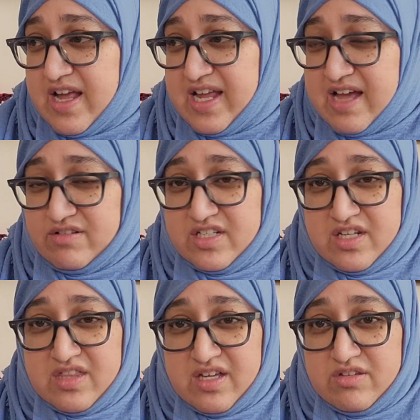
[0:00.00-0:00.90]
i counted
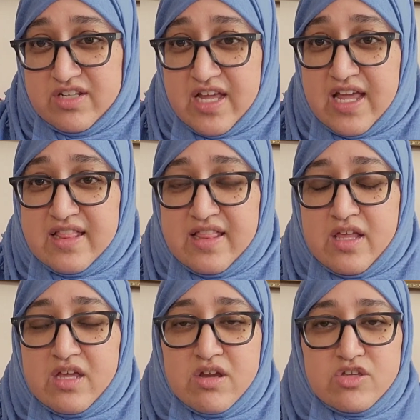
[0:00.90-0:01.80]
it the other day and
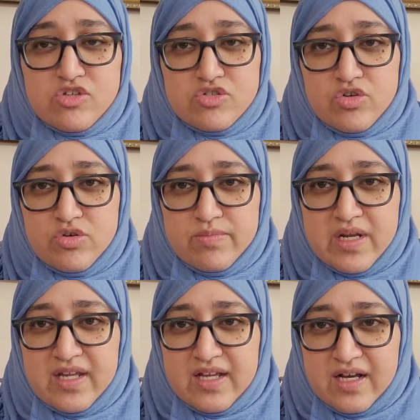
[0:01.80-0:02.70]
there are so
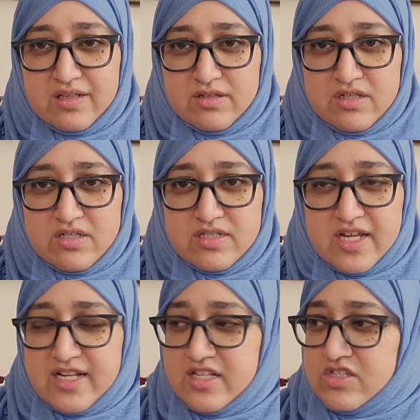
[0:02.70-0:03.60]
many colors
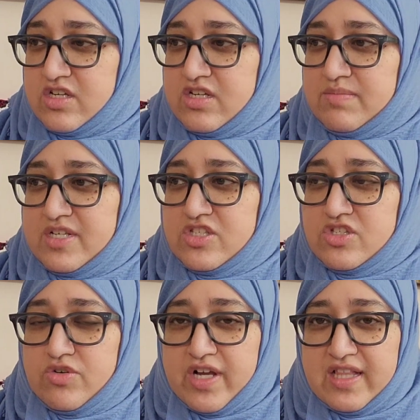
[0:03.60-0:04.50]
and it's going to be
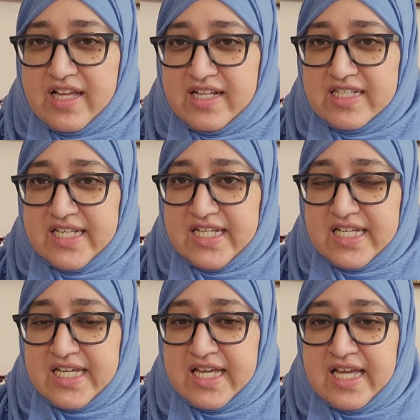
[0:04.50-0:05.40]
so eclectic